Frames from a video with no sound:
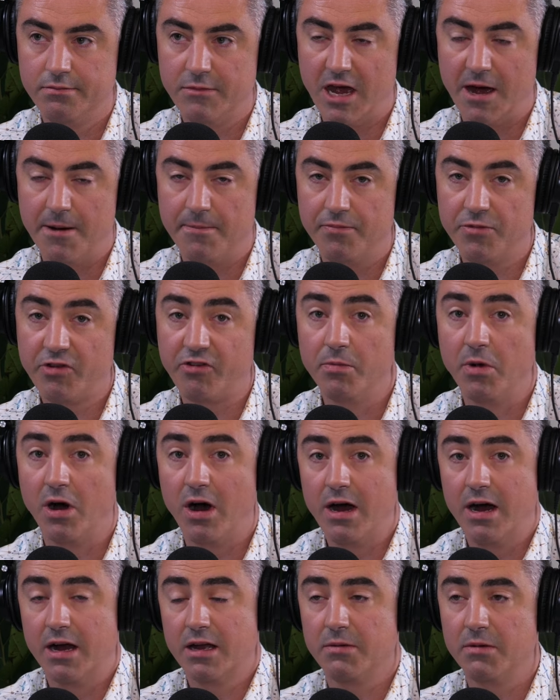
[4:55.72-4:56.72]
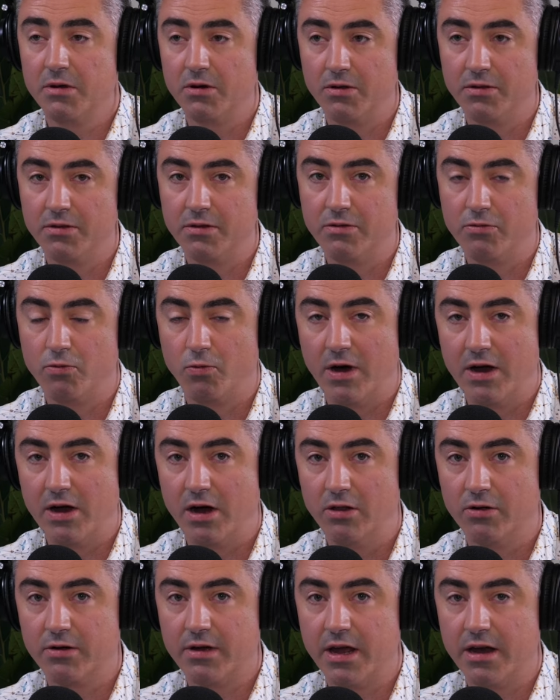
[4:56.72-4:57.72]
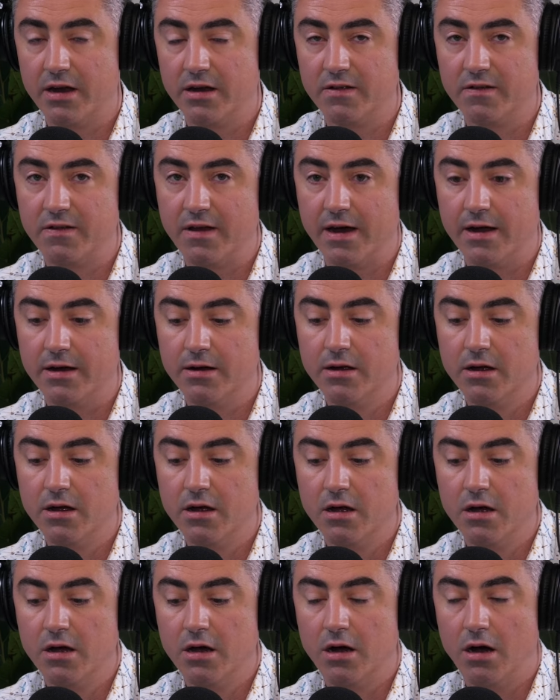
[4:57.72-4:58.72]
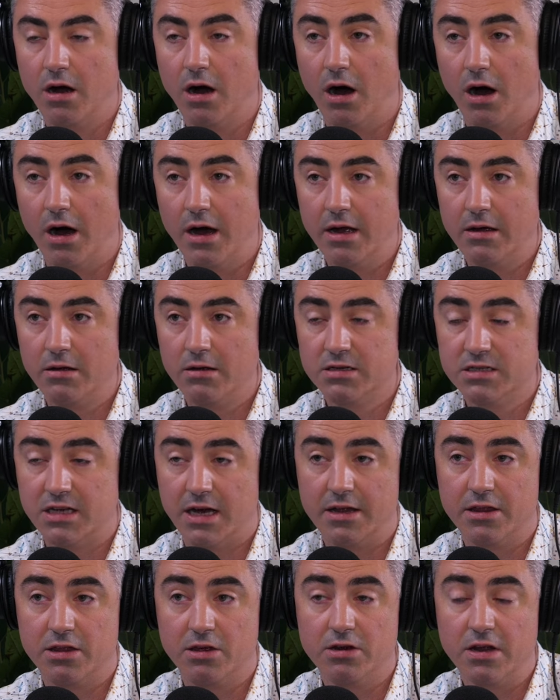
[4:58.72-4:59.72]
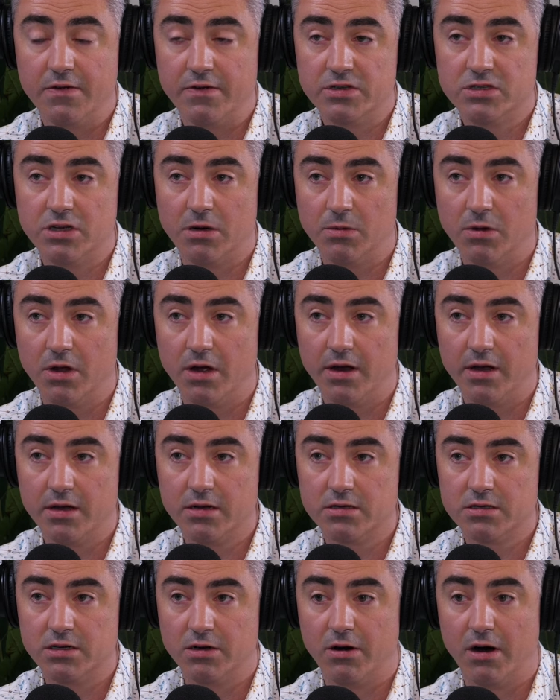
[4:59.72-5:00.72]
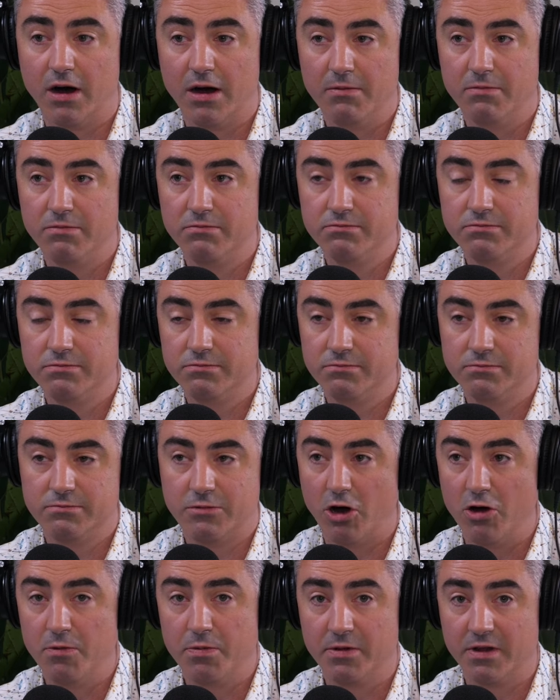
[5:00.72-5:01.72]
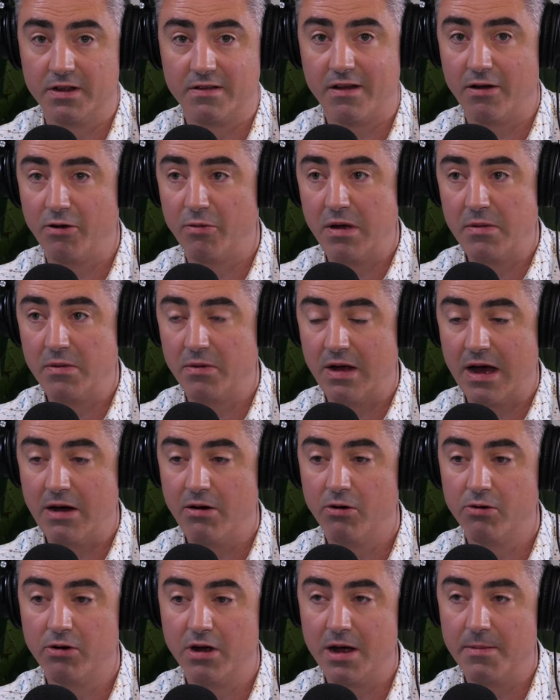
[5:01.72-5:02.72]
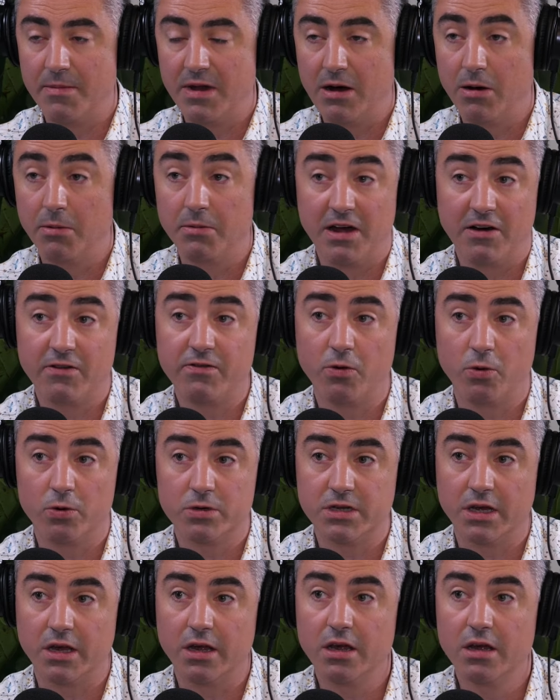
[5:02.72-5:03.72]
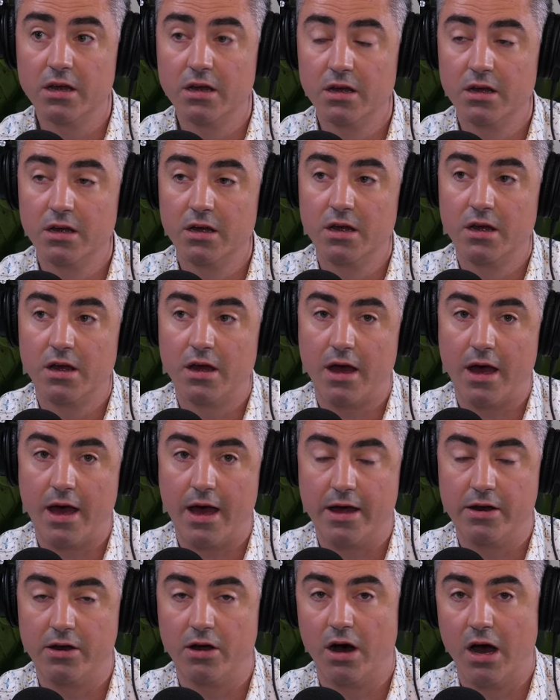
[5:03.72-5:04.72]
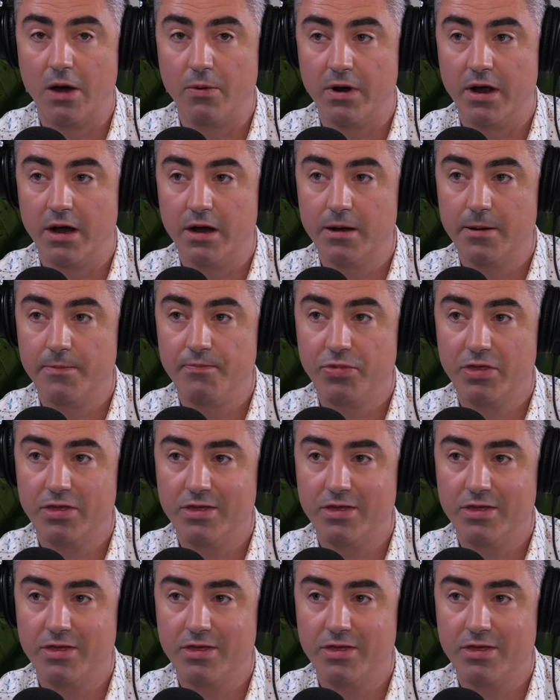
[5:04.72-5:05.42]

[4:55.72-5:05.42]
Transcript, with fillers: Yeah. So my argument on the way I look at it is that I say that you never stop learning. So I openly tell people how old I am now. I'm now 40. And I Congrats.